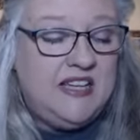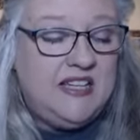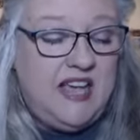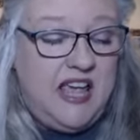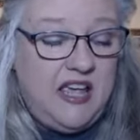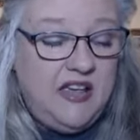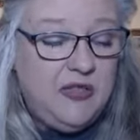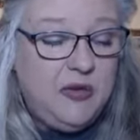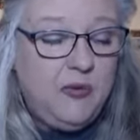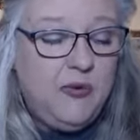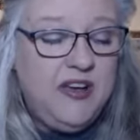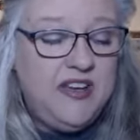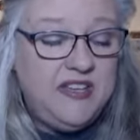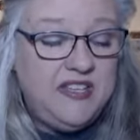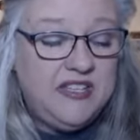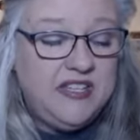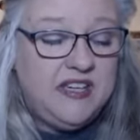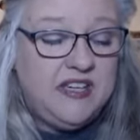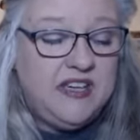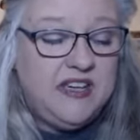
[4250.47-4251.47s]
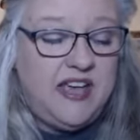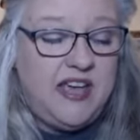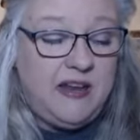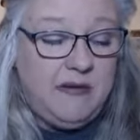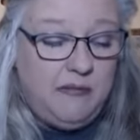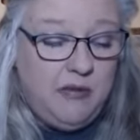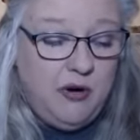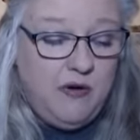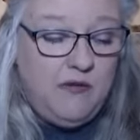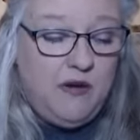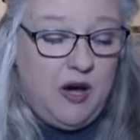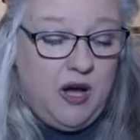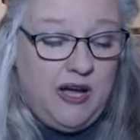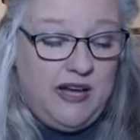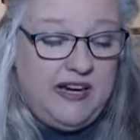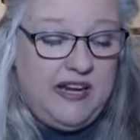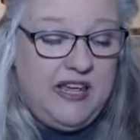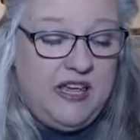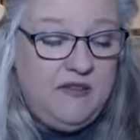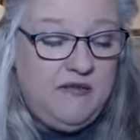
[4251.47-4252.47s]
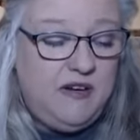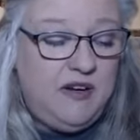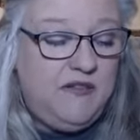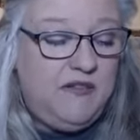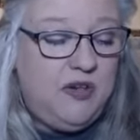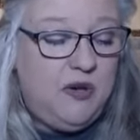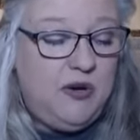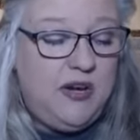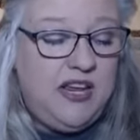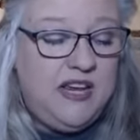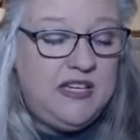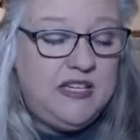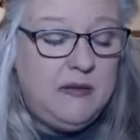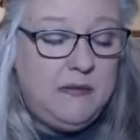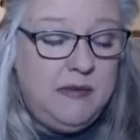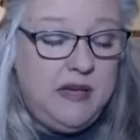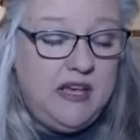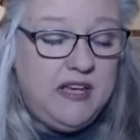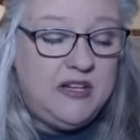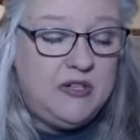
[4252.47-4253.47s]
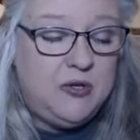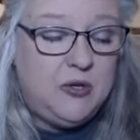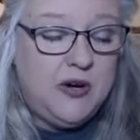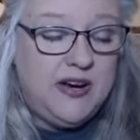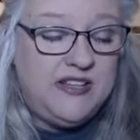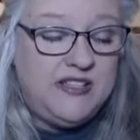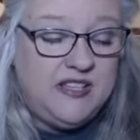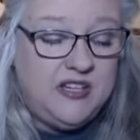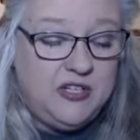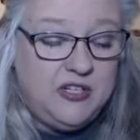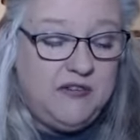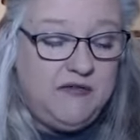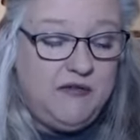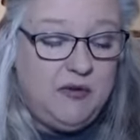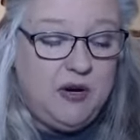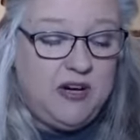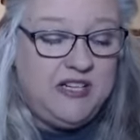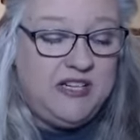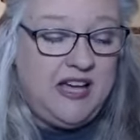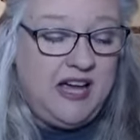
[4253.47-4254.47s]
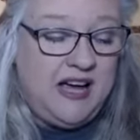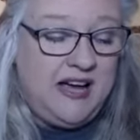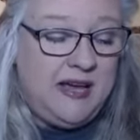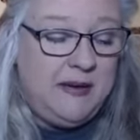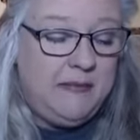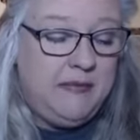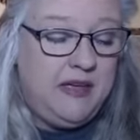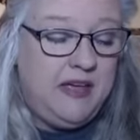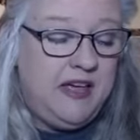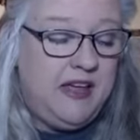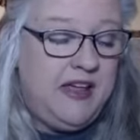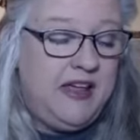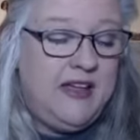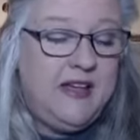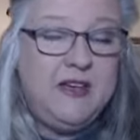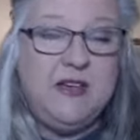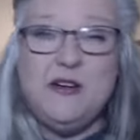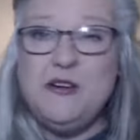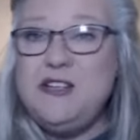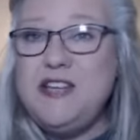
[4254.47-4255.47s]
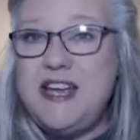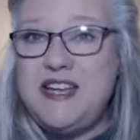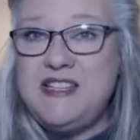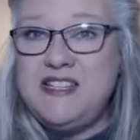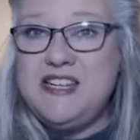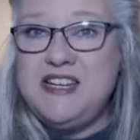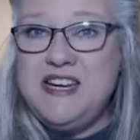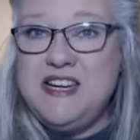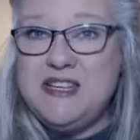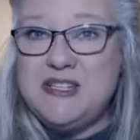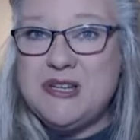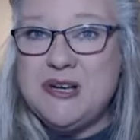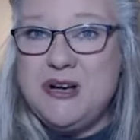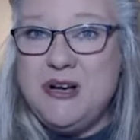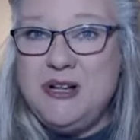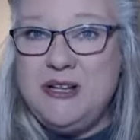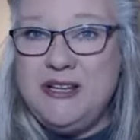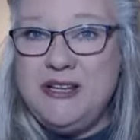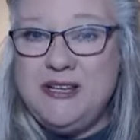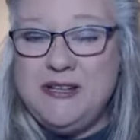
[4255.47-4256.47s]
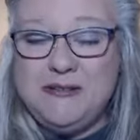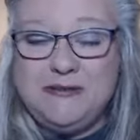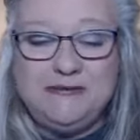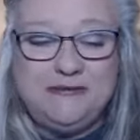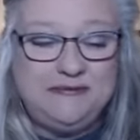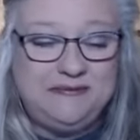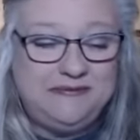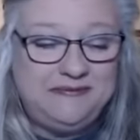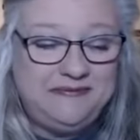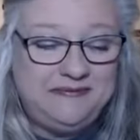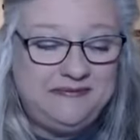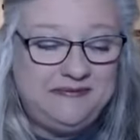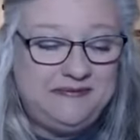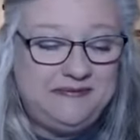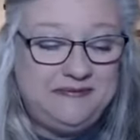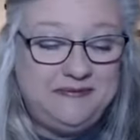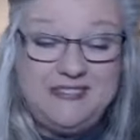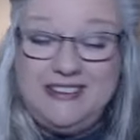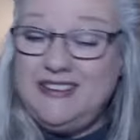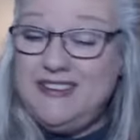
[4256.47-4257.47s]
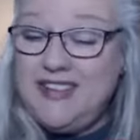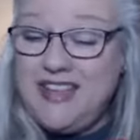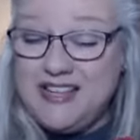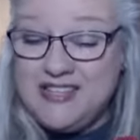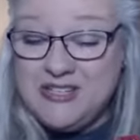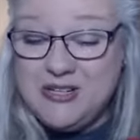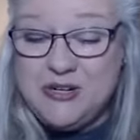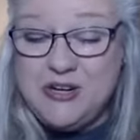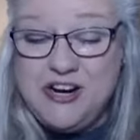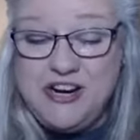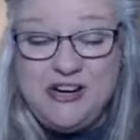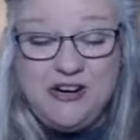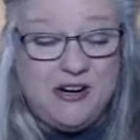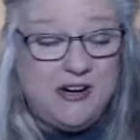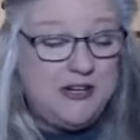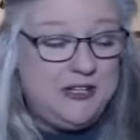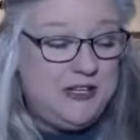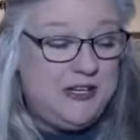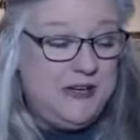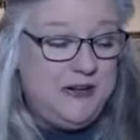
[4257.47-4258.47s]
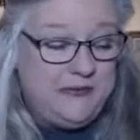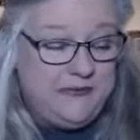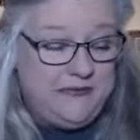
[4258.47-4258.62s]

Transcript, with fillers: Take the risk and move on, even if you need to be in transition for a time. Your destiny is calling you. That's a great card, too.